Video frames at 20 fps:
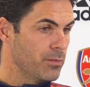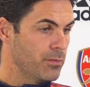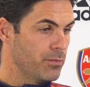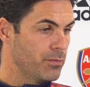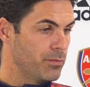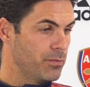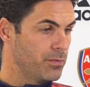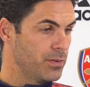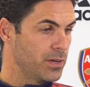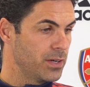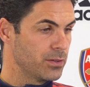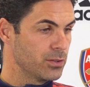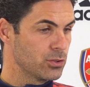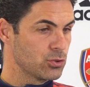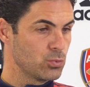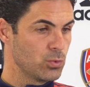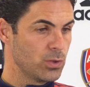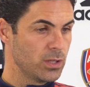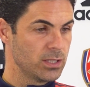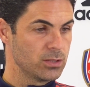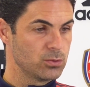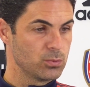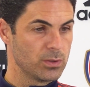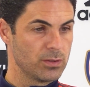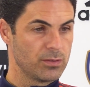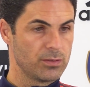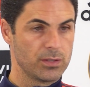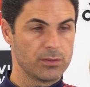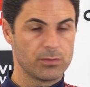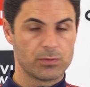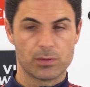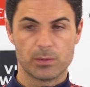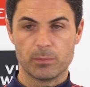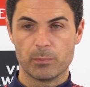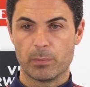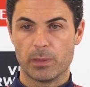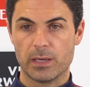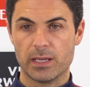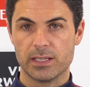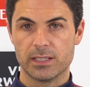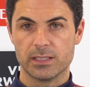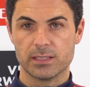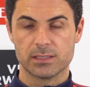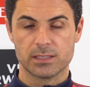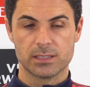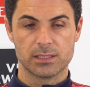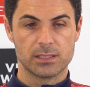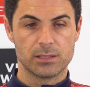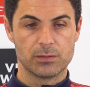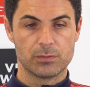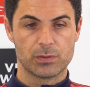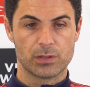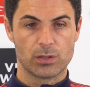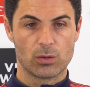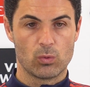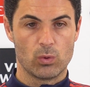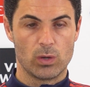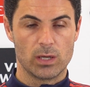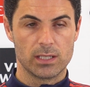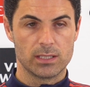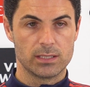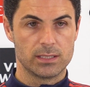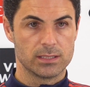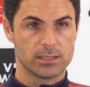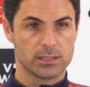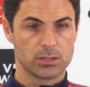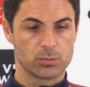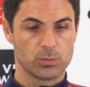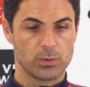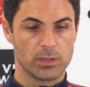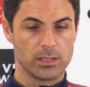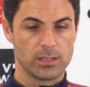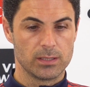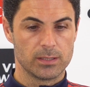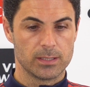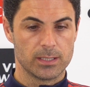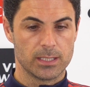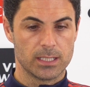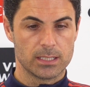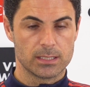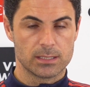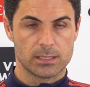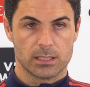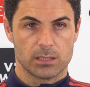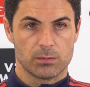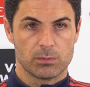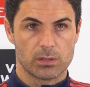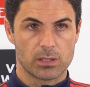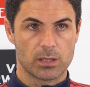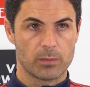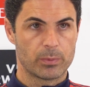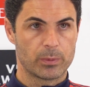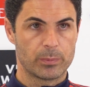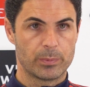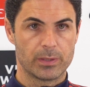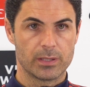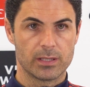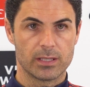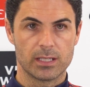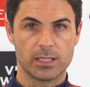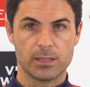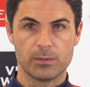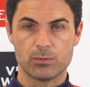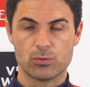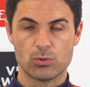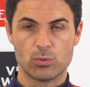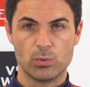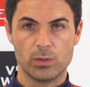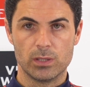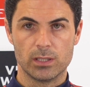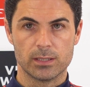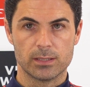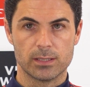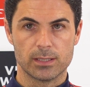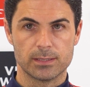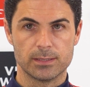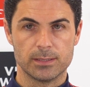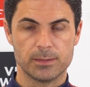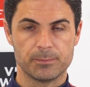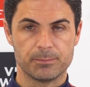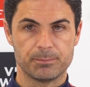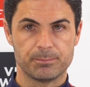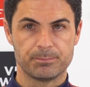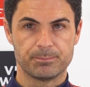various ways with different players and different qualities as well. And we're going to prepare the game to win it. That's it.